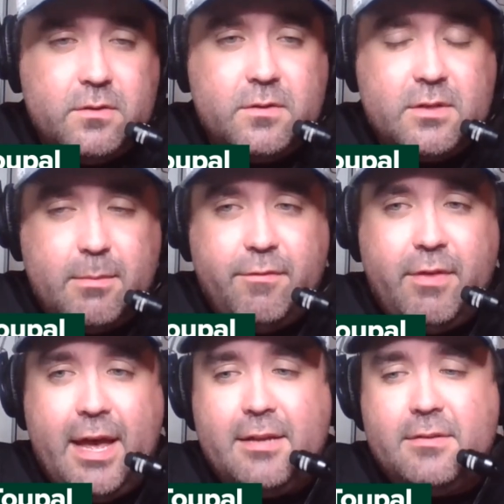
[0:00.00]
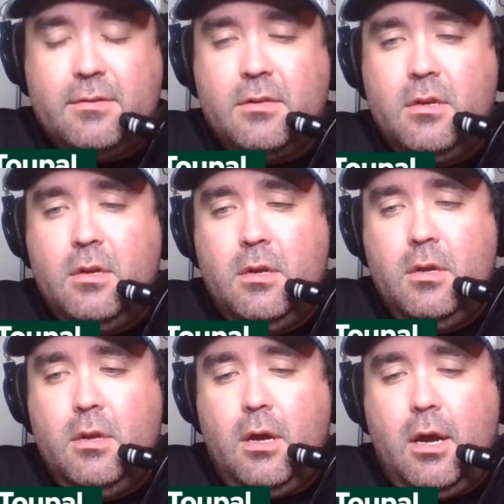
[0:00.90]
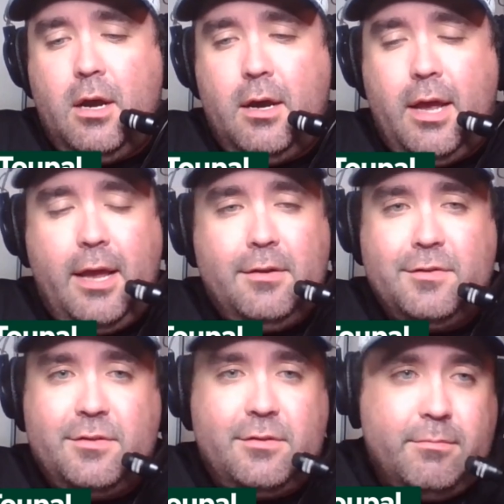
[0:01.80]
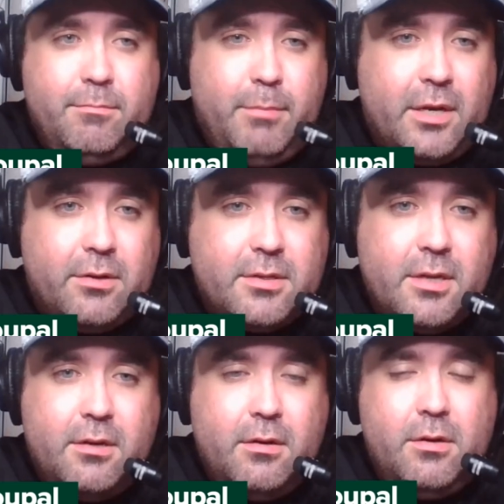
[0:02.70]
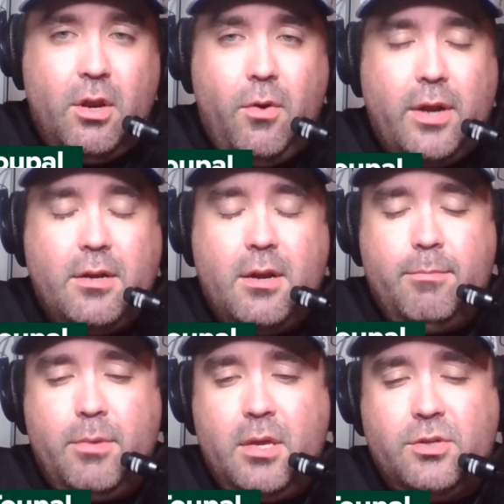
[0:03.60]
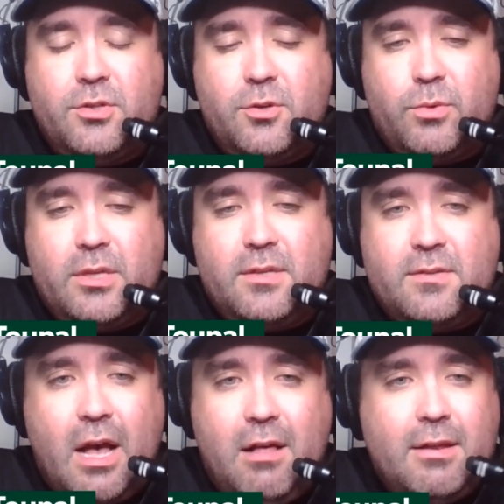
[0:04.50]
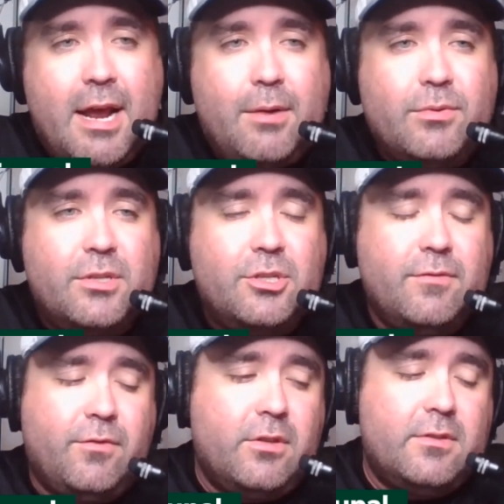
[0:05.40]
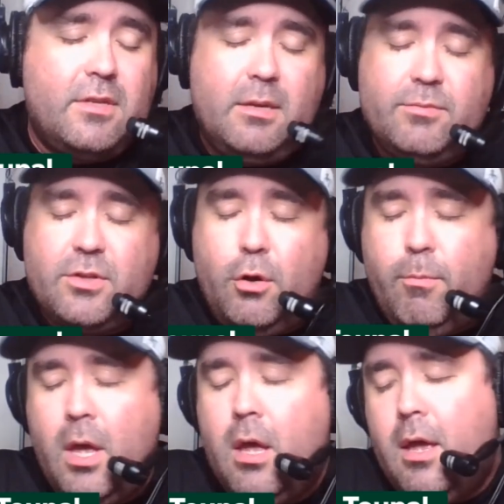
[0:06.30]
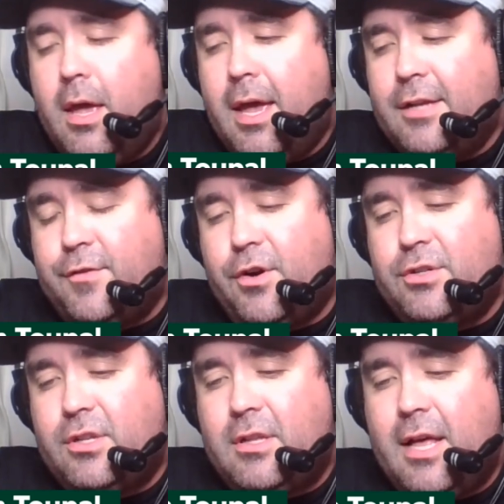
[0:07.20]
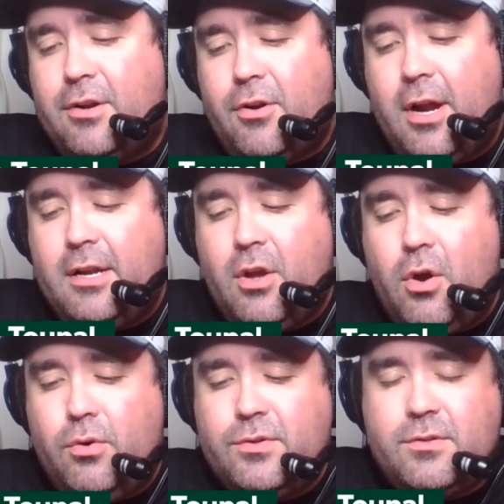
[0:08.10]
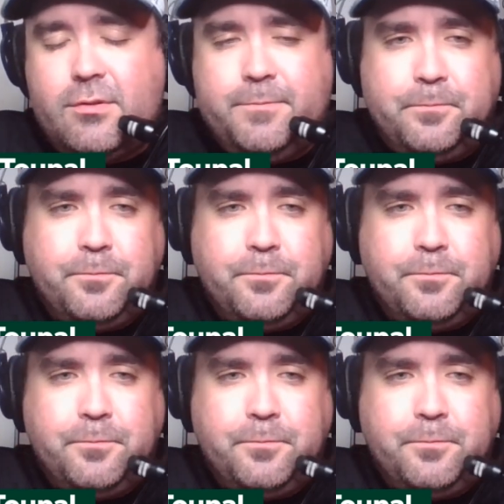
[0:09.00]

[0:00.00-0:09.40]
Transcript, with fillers: some of that, uh, and Middleton, you know, ended up being just a really solid acquisition for this team. So, as far as a letter grade goes